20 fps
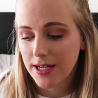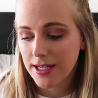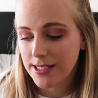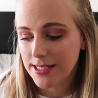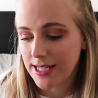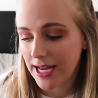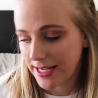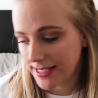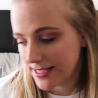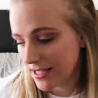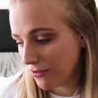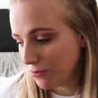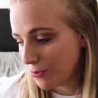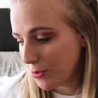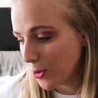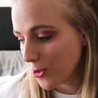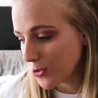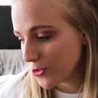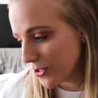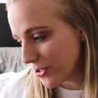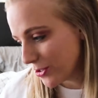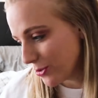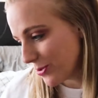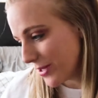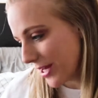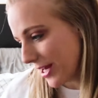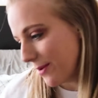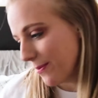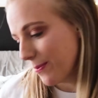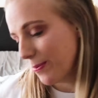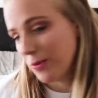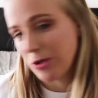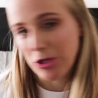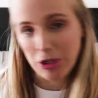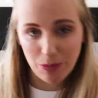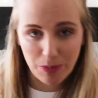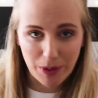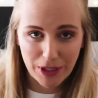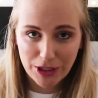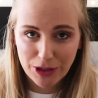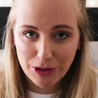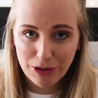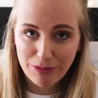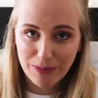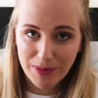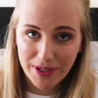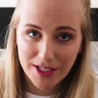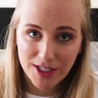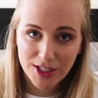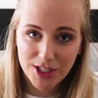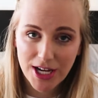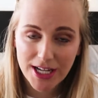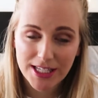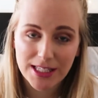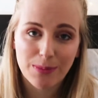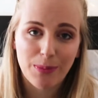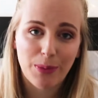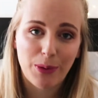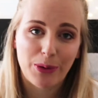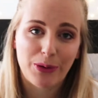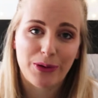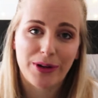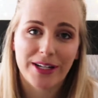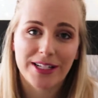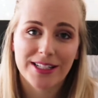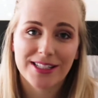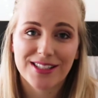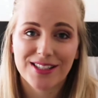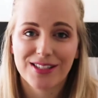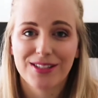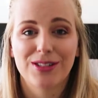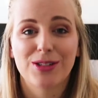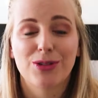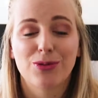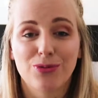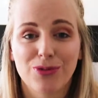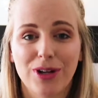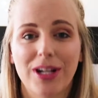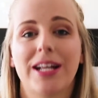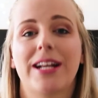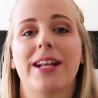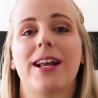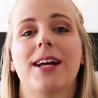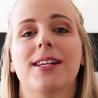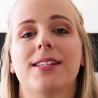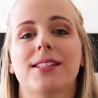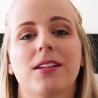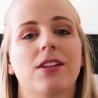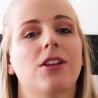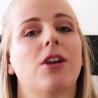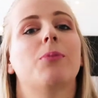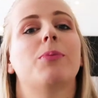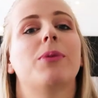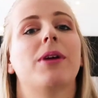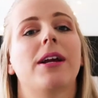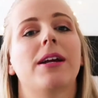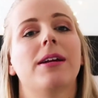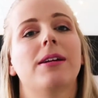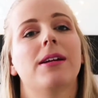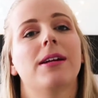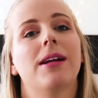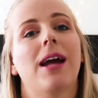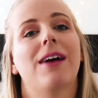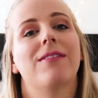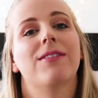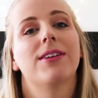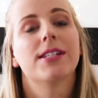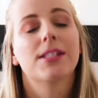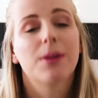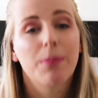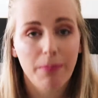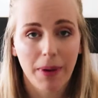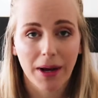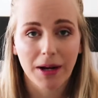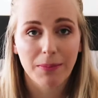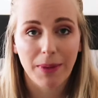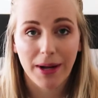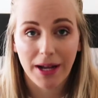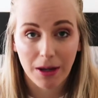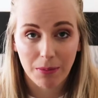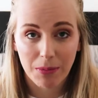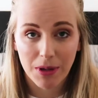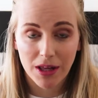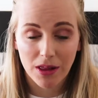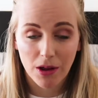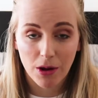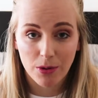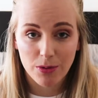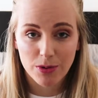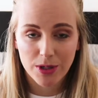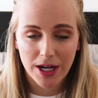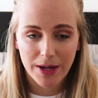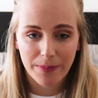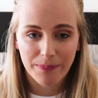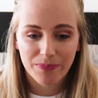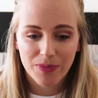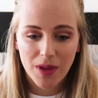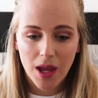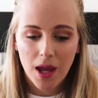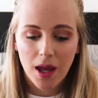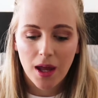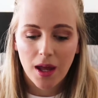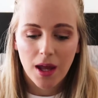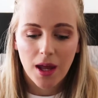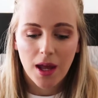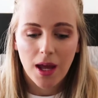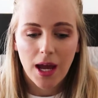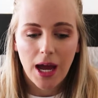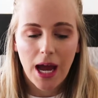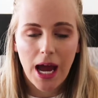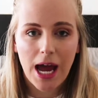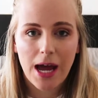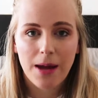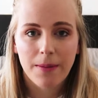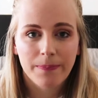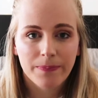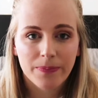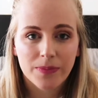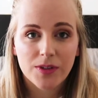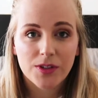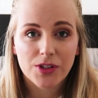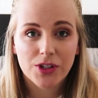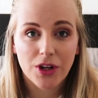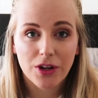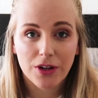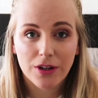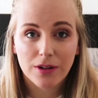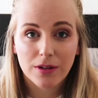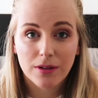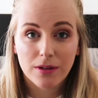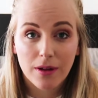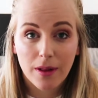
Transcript: take self-portraits or take a cute picture of me and Jasper, and it's really nice to not be having to bug my hubby the whole time. So